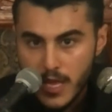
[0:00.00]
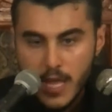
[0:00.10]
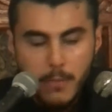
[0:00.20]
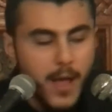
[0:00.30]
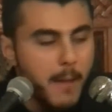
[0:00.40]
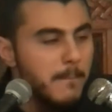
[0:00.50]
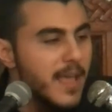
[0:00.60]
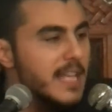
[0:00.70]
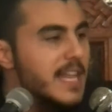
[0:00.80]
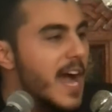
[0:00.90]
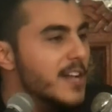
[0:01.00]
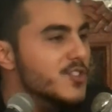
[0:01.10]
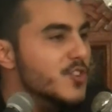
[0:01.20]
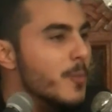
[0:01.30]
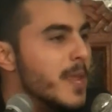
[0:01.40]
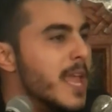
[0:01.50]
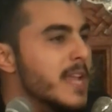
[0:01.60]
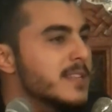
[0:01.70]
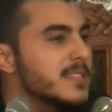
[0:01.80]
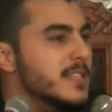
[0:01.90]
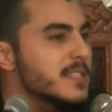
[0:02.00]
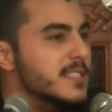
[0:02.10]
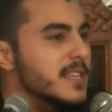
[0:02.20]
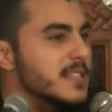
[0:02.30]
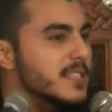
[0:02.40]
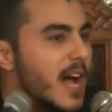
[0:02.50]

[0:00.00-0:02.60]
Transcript: Imam made it on so many instances.